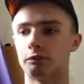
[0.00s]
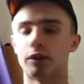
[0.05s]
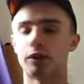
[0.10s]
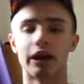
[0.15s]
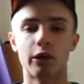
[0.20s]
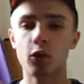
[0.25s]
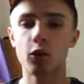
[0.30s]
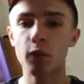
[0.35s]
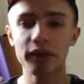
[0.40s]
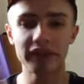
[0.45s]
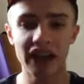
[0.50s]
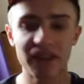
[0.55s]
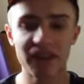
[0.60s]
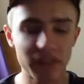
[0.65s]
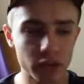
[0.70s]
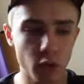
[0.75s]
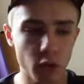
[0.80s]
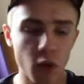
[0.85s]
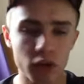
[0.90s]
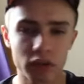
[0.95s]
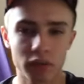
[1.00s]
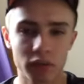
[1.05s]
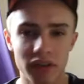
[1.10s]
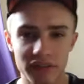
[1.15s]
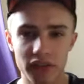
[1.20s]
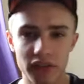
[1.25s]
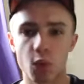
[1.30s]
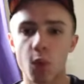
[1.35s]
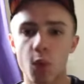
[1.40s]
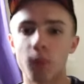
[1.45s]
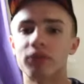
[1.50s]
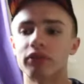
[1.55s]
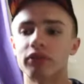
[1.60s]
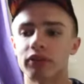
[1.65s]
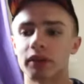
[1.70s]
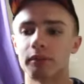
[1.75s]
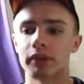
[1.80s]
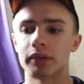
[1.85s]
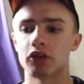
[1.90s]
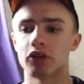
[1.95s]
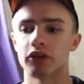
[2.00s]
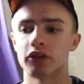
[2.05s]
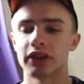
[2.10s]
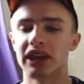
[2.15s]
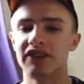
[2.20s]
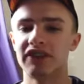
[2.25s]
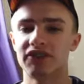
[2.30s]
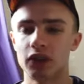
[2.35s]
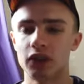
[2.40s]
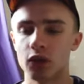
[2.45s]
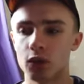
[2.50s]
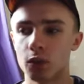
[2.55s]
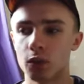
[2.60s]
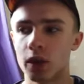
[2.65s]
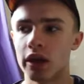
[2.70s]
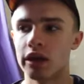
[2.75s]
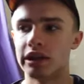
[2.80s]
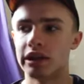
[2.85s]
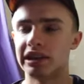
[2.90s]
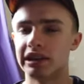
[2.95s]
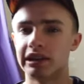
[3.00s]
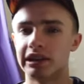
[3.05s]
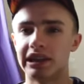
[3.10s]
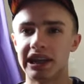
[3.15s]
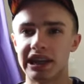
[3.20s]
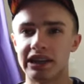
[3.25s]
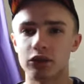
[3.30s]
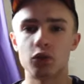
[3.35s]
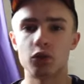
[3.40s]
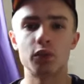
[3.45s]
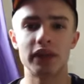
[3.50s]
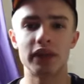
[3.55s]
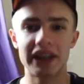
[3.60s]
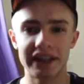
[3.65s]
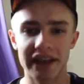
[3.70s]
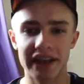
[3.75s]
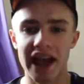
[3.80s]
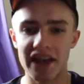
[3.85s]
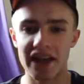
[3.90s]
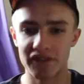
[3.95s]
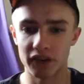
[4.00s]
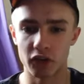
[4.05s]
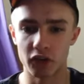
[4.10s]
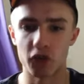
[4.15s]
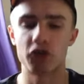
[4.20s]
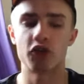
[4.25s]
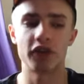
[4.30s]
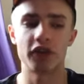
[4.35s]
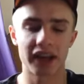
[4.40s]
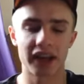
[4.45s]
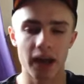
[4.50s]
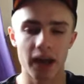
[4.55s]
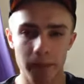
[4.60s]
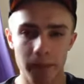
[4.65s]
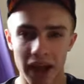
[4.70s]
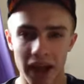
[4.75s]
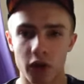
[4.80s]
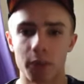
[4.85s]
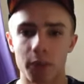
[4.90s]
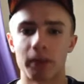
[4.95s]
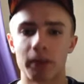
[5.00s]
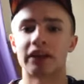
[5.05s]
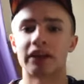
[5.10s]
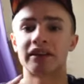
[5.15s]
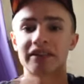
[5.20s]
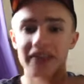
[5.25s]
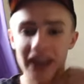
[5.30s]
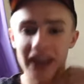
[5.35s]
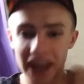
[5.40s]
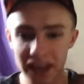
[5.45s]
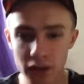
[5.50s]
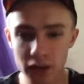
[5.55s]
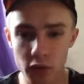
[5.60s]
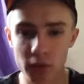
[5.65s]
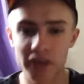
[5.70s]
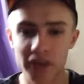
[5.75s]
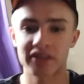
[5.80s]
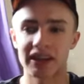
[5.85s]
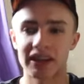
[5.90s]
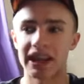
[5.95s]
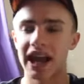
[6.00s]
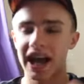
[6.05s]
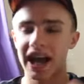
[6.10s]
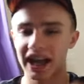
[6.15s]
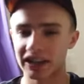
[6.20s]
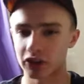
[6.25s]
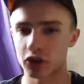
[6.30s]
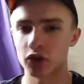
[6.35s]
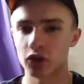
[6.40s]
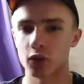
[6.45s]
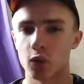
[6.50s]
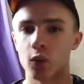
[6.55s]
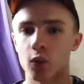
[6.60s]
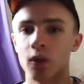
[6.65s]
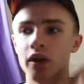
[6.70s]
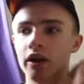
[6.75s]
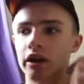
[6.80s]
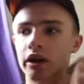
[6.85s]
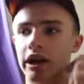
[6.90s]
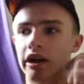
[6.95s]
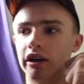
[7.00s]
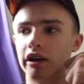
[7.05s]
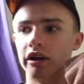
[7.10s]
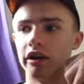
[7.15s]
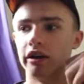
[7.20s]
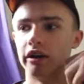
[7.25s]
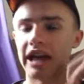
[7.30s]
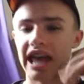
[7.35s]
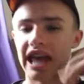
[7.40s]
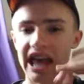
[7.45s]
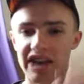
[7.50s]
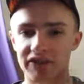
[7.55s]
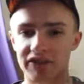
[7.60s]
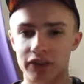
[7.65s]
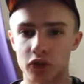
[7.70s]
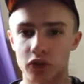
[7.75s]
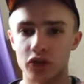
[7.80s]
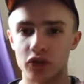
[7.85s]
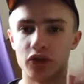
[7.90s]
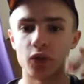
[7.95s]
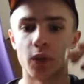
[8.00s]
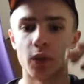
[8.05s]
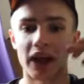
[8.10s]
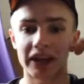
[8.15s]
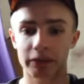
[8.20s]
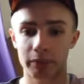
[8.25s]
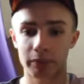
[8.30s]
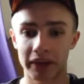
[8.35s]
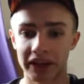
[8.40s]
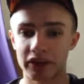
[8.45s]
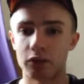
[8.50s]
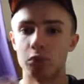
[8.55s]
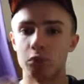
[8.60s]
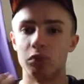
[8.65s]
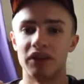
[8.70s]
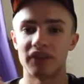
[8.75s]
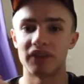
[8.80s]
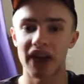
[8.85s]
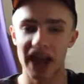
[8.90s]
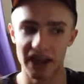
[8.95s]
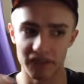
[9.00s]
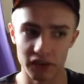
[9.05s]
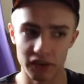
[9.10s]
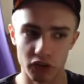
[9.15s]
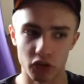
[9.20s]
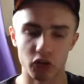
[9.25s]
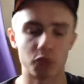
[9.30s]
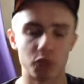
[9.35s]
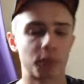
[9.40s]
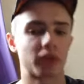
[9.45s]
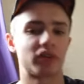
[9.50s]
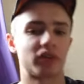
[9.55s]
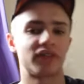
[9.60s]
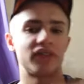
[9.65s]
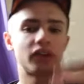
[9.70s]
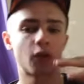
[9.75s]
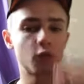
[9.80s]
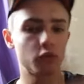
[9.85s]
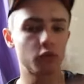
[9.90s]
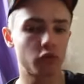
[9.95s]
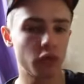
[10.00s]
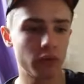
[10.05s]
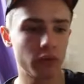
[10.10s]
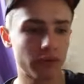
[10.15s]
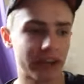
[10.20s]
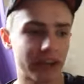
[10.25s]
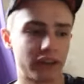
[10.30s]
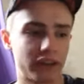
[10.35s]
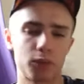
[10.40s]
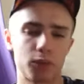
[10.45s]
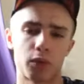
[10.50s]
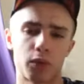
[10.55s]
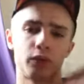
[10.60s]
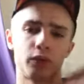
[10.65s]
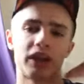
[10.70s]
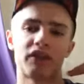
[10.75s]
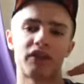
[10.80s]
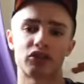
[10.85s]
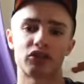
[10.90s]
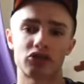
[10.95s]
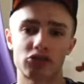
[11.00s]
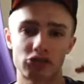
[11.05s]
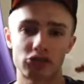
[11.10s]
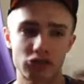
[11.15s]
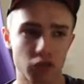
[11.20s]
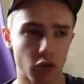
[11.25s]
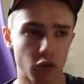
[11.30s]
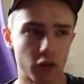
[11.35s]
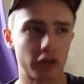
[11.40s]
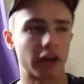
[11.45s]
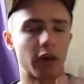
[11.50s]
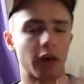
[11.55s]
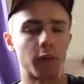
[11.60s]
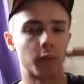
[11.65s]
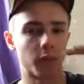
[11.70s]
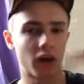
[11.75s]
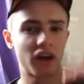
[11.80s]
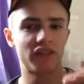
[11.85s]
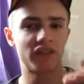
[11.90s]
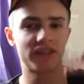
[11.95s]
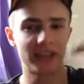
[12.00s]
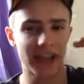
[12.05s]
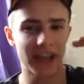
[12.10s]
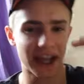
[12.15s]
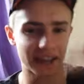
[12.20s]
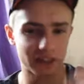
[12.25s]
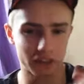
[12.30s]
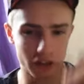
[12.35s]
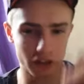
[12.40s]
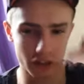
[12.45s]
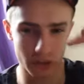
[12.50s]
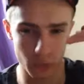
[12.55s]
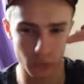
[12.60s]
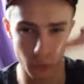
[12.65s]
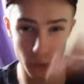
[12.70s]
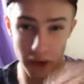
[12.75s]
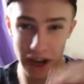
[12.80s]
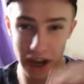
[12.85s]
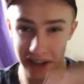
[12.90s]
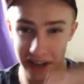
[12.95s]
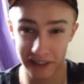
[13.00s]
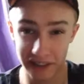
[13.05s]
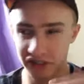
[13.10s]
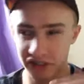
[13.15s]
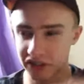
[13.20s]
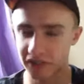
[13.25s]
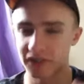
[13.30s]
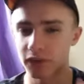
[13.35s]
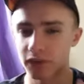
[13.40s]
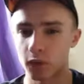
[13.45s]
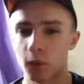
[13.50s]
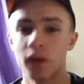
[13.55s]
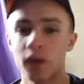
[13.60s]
Always have a doctor at the door for it, because if you need that evidence, you need that continuously add evidence to your explanation with evidence, because you don't give a strong worthy answer you ask him